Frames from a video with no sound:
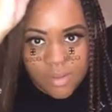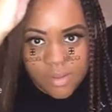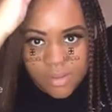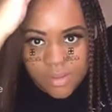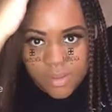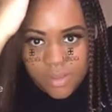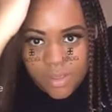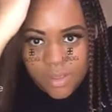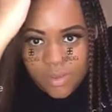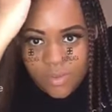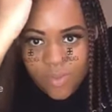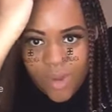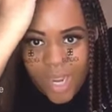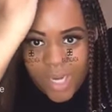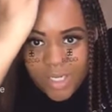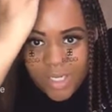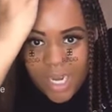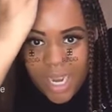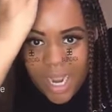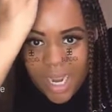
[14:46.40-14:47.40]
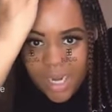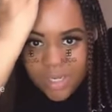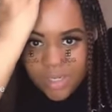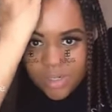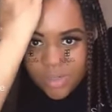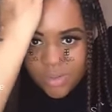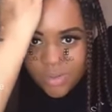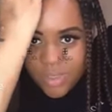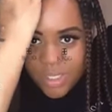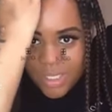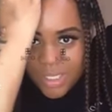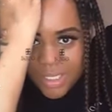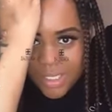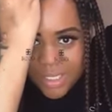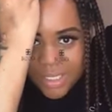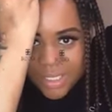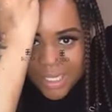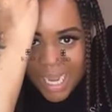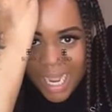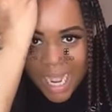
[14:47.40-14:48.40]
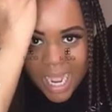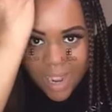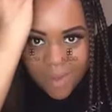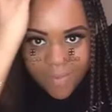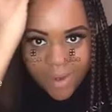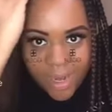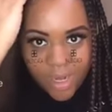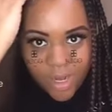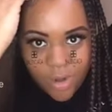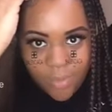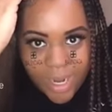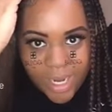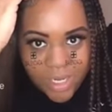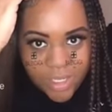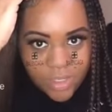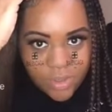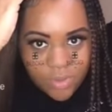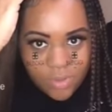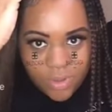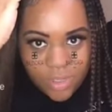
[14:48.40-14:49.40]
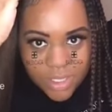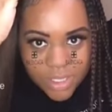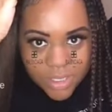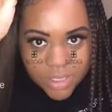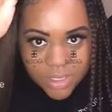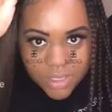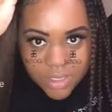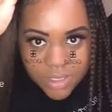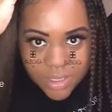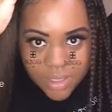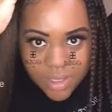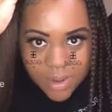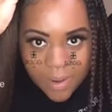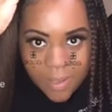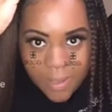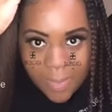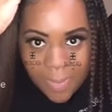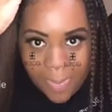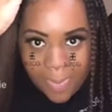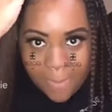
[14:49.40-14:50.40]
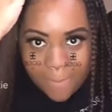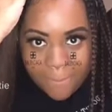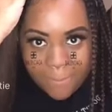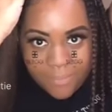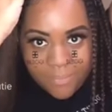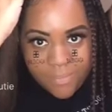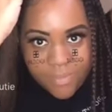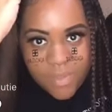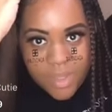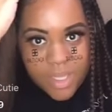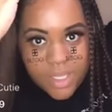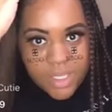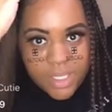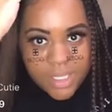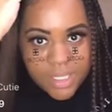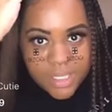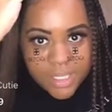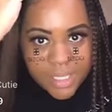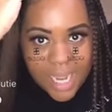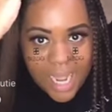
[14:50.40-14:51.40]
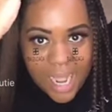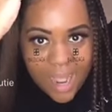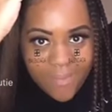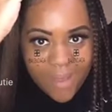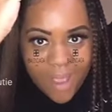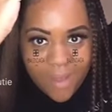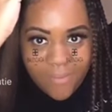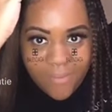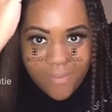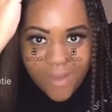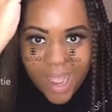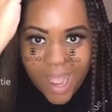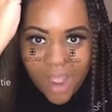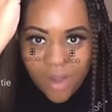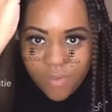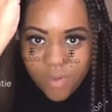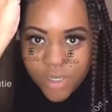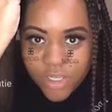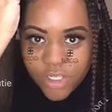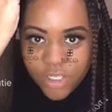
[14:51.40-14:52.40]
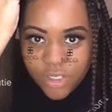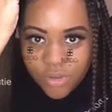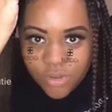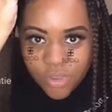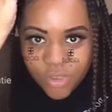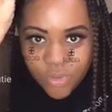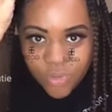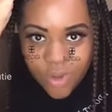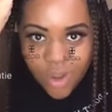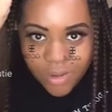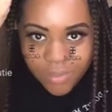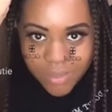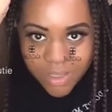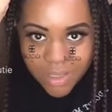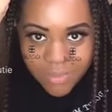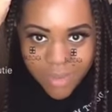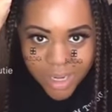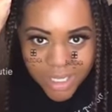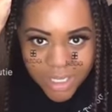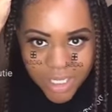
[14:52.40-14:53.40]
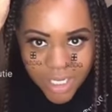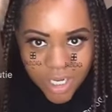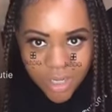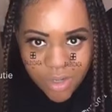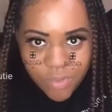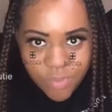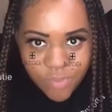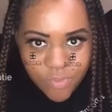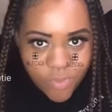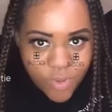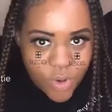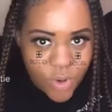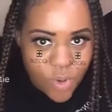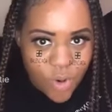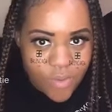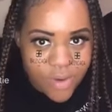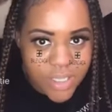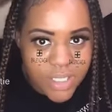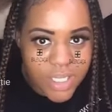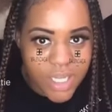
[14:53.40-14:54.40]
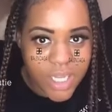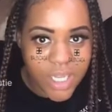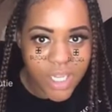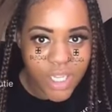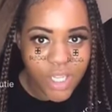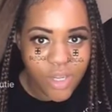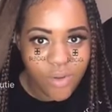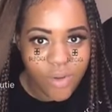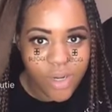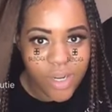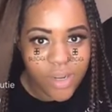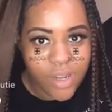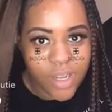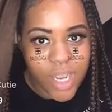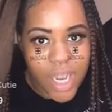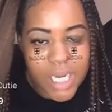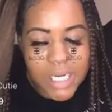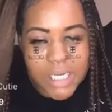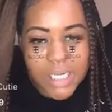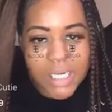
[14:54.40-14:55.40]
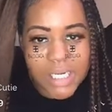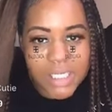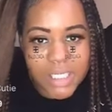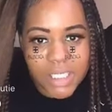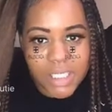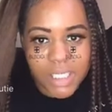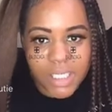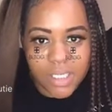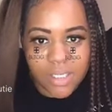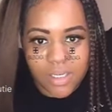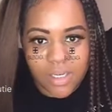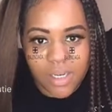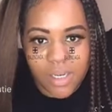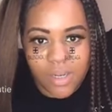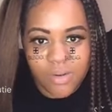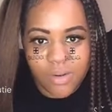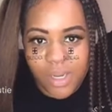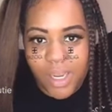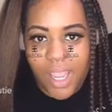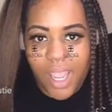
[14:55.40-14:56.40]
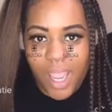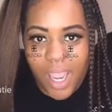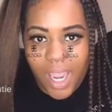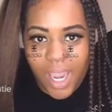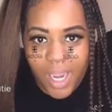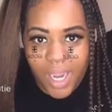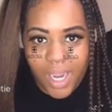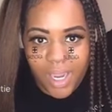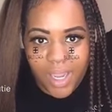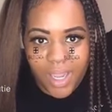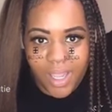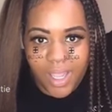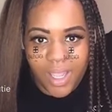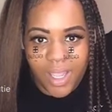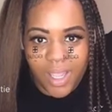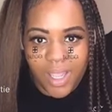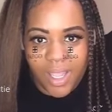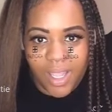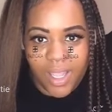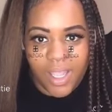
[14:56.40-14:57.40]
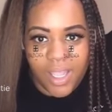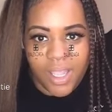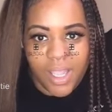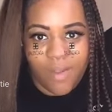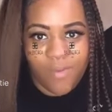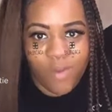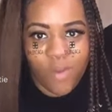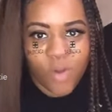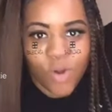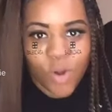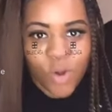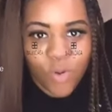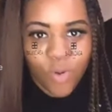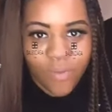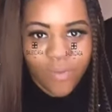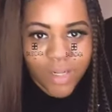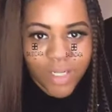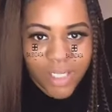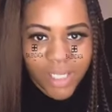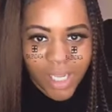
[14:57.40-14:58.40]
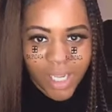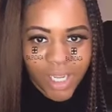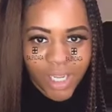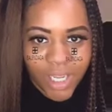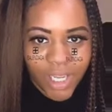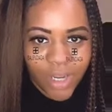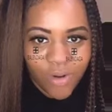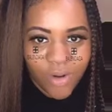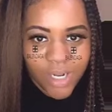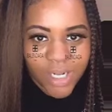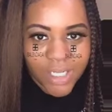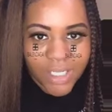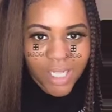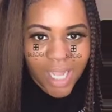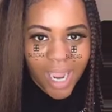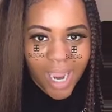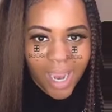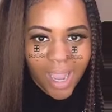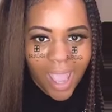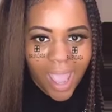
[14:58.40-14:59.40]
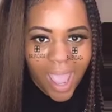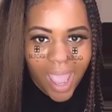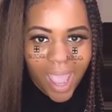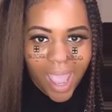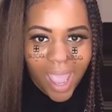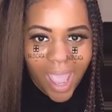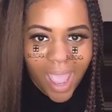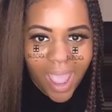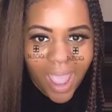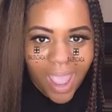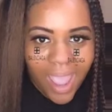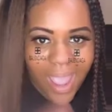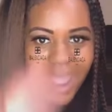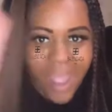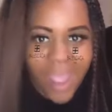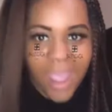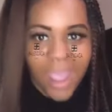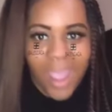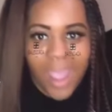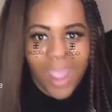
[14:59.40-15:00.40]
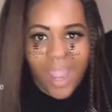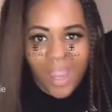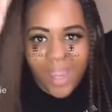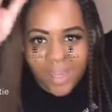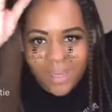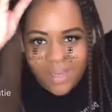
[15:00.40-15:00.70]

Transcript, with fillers: Just watch how I do. This is live. Ain't nobody doing this. This is live at five with Juju. Welcome to my channel, Quarantine Cutie Edition. Okay? If you're a quarantine cutie, say hey.